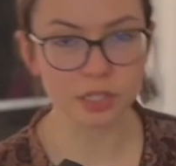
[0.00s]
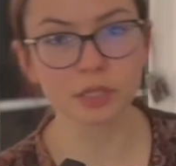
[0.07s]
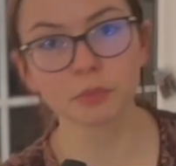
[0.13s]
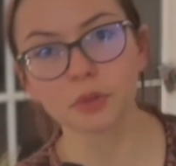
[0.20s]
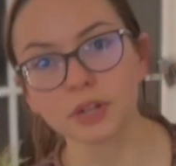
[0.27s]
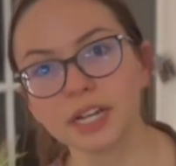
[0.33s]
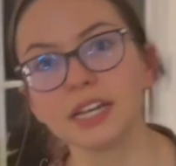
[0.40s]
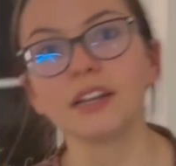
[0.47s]
some
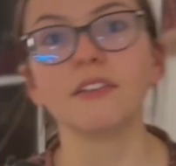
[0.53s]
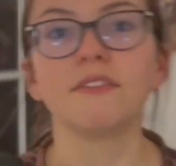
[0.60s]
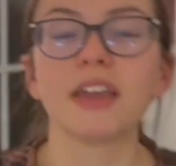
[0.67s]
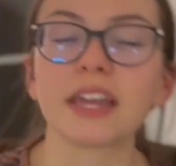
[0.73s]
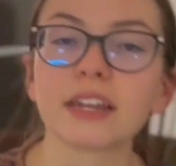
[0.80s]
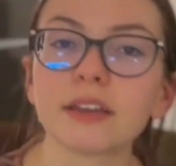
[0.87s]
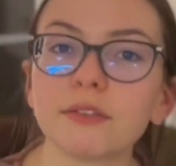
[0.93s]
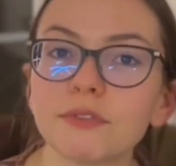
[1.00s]
more
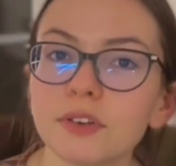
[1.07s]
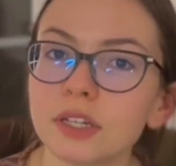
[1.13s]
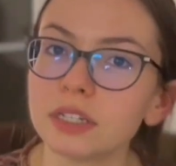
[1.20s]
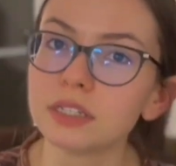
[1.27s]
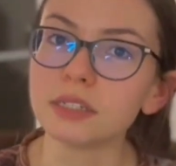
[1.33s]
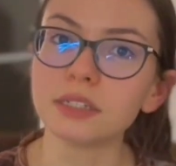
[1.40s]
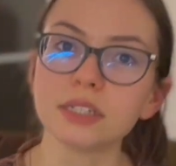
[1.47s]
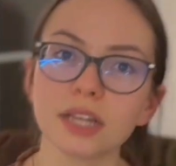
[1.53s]
innovative
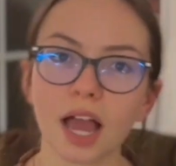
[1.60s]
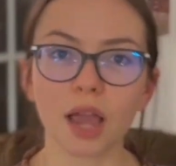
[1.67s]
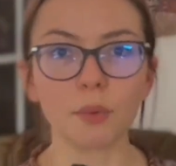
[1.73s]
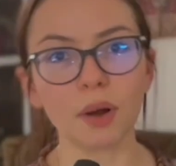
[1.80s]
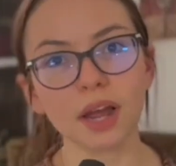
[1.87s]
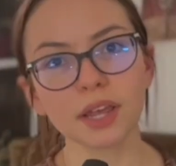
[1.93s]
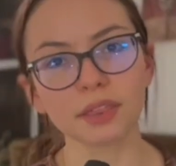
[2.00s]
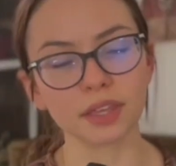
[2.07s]

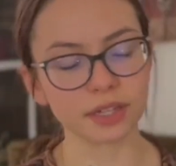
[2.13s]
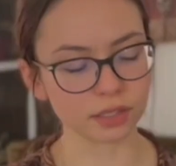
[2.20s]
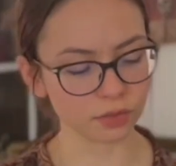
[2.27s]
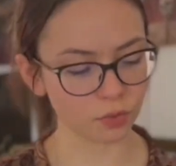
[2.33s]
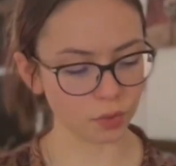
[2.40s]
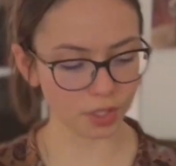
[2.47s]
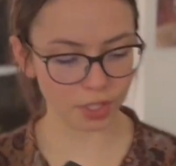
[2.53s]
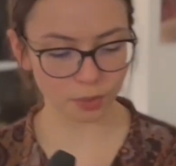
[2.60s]
DIY things
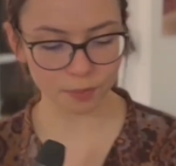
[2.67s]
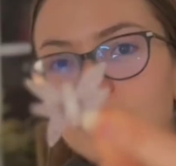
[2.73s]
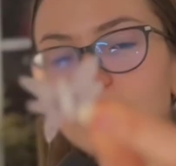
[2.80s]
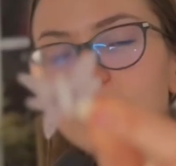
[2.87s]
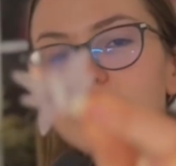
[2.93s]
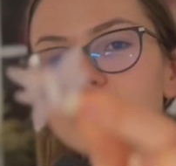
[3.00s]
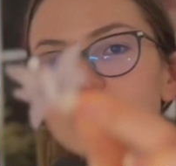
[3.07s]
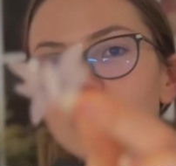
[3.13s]
for you.
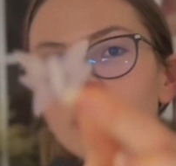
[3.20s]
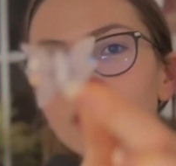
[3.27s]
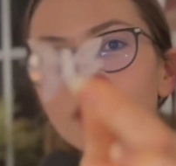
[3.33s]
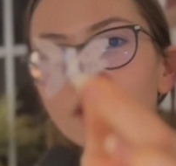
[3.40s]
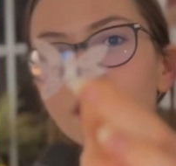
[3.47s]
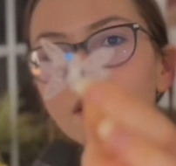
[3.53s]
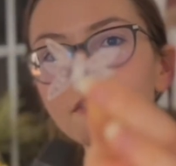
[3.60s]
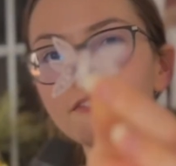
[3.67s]
These
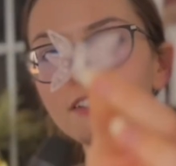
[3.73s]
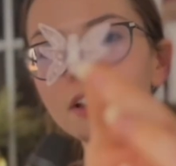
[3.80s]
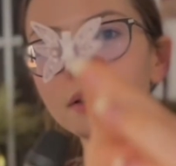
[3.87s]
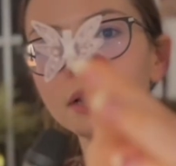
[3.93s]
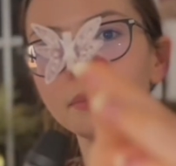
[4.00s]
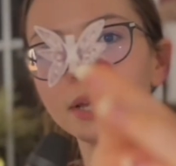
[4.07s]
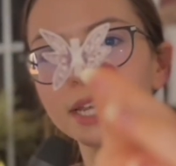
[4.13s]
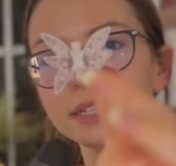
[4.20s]
are
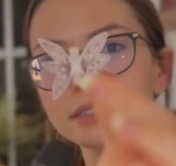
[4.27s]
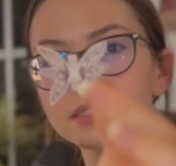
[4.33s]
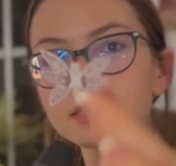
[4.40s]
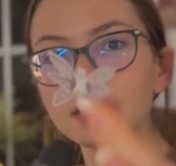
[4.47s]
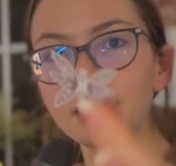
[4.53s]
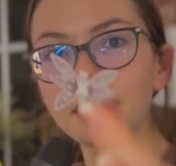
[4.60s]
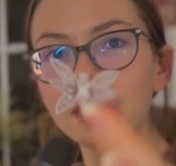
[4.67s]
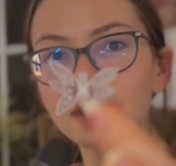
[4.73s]
fairy
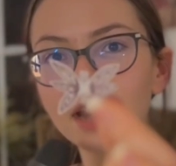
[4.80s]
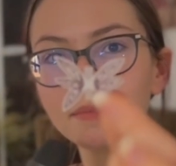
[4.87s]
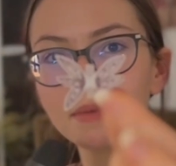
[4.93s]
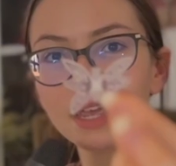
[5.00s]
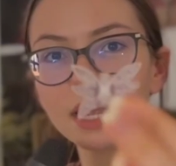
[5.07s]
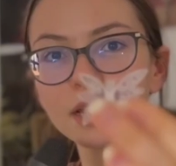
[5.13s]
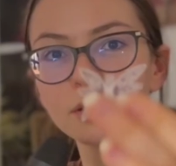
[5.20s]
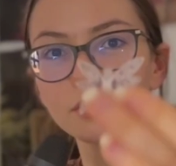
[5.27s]
wings that I
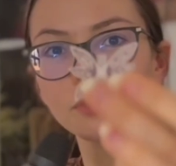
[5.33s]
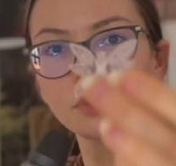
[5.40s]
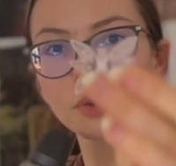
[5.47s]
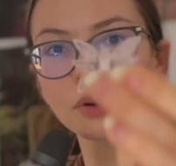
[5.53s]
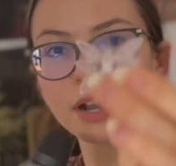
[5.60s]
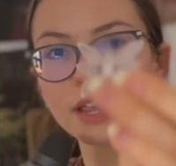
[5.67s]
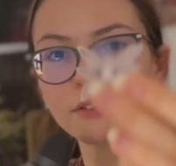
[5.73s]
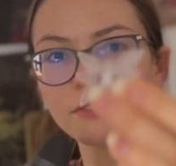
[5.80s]
made
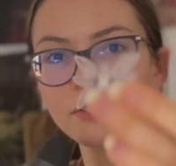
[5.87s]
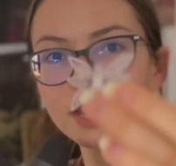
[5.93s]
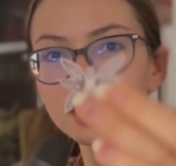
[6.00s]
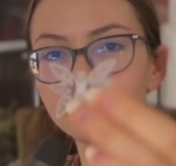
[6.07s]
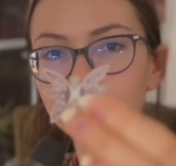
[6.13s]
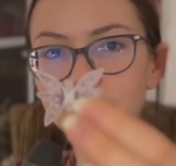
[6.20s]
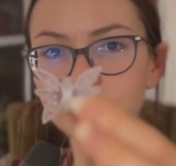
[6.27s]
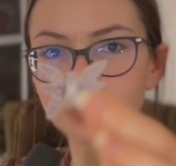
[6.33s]
for a fae
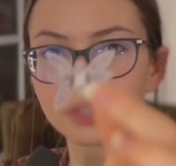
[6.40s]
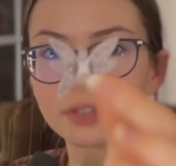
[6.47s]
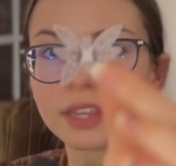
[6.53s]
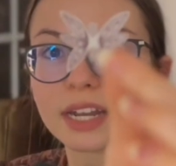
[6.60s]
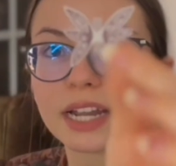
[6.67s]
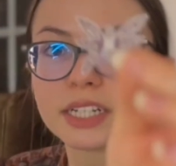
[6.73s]
creature that I